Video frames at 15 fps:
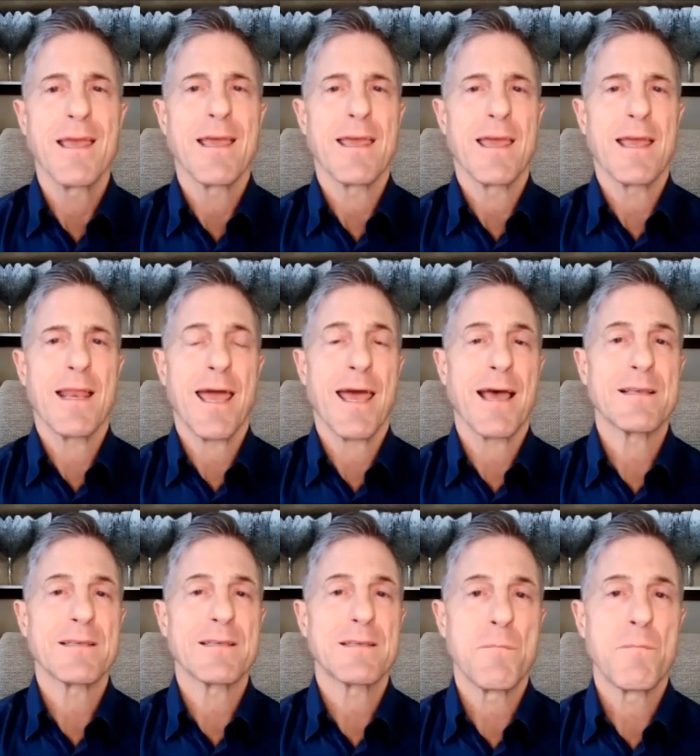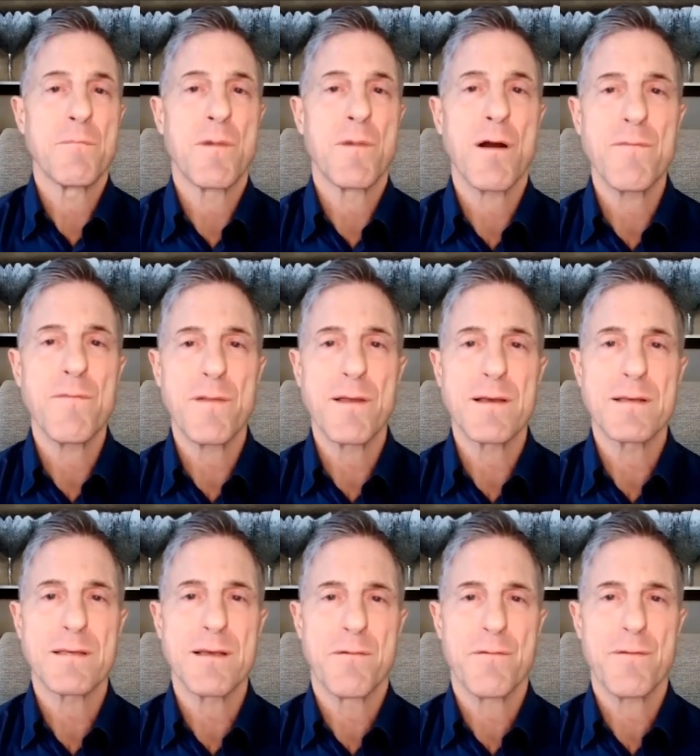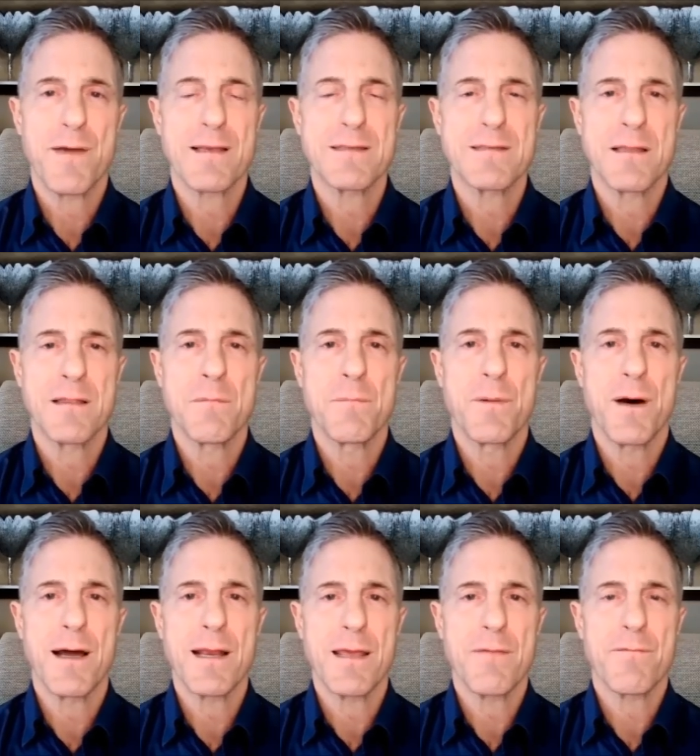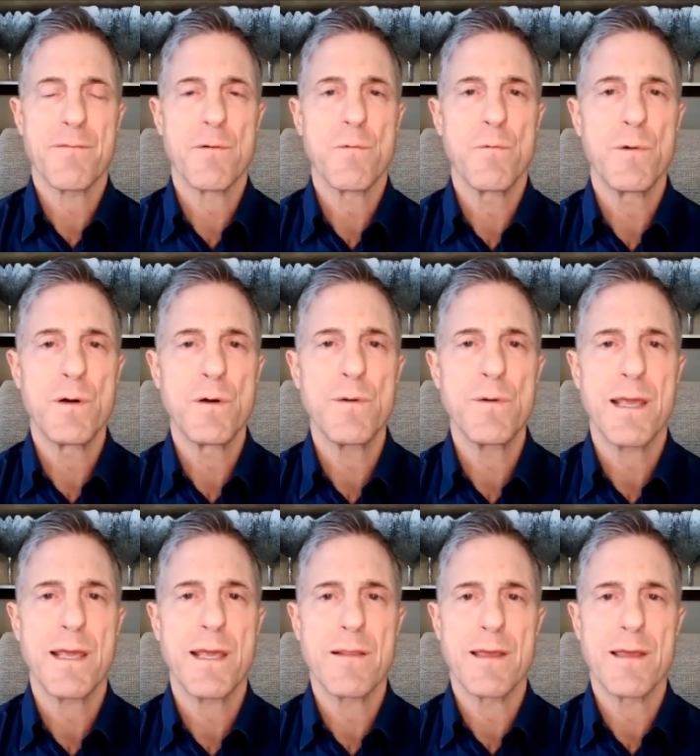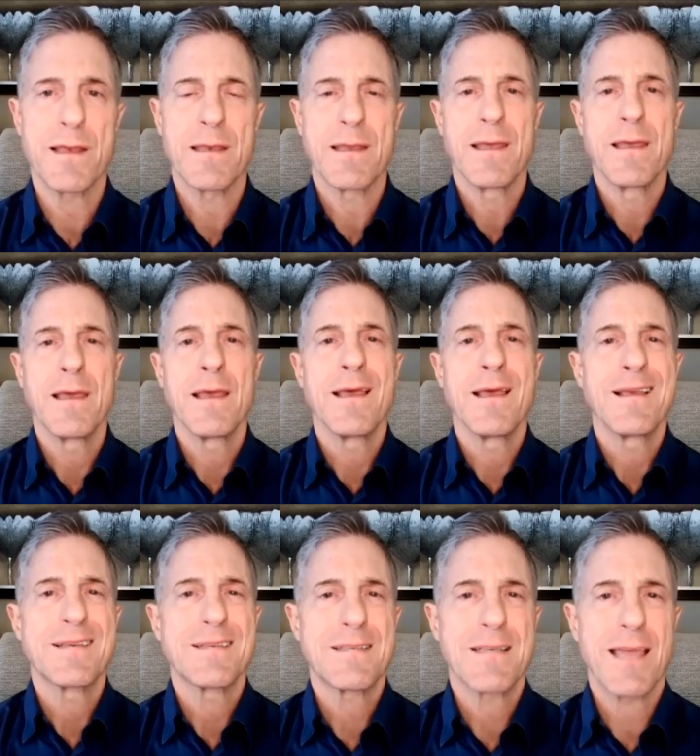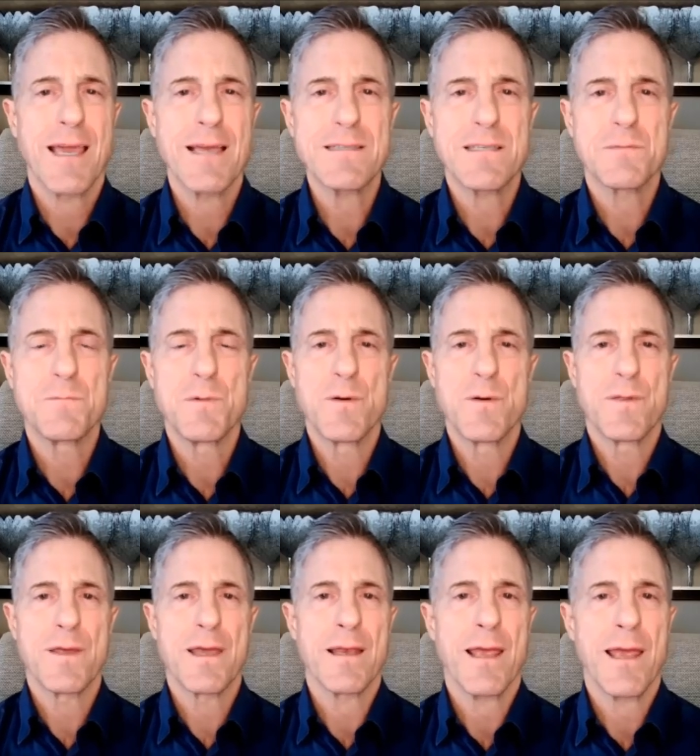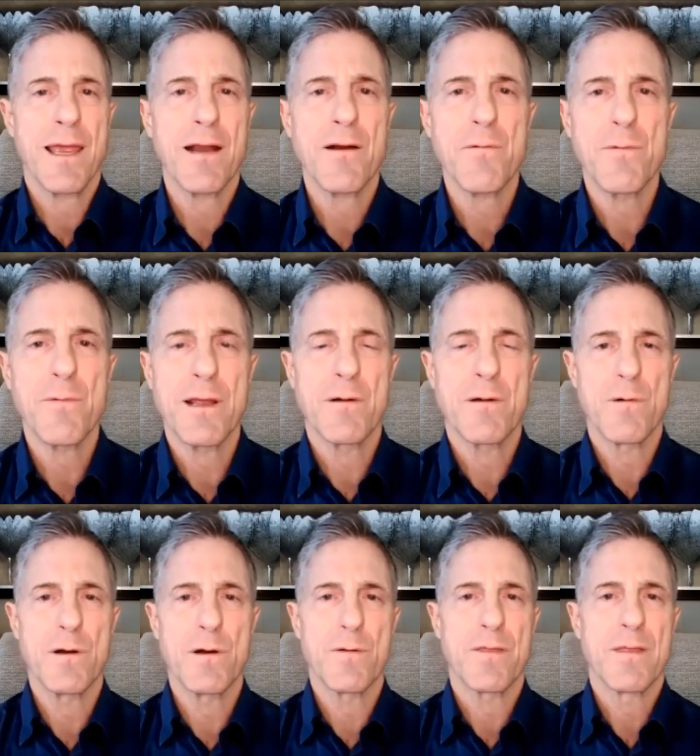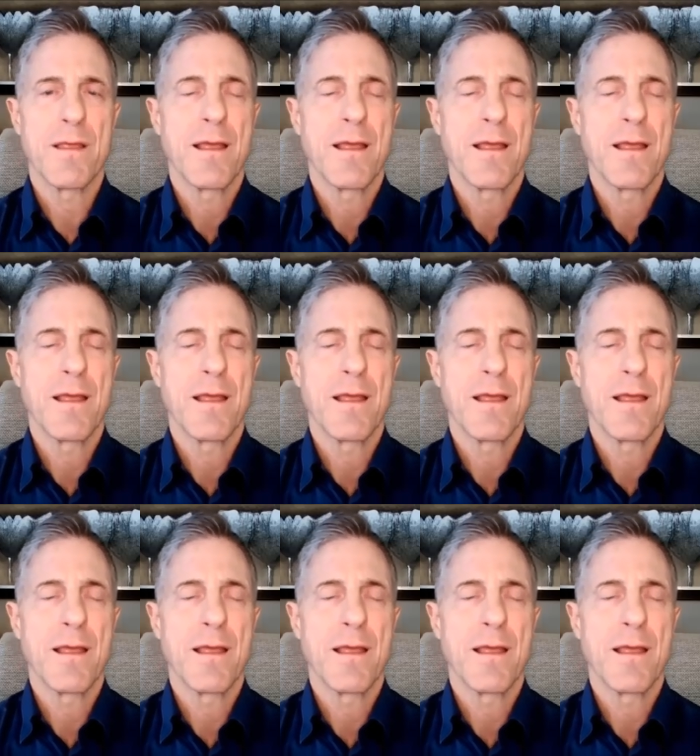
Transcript: It has marvelous effects in the body for wound healing, skin smoothing, hair regrowth,